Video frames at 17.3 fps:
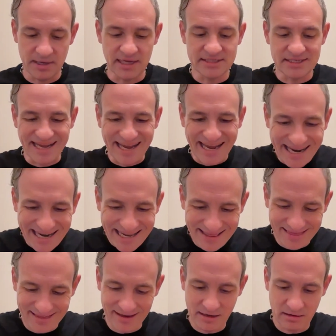It's
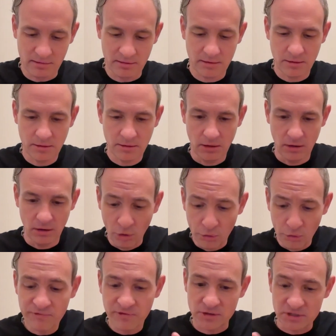anything
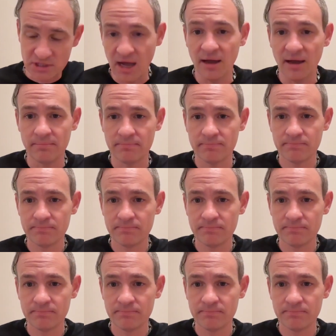over time.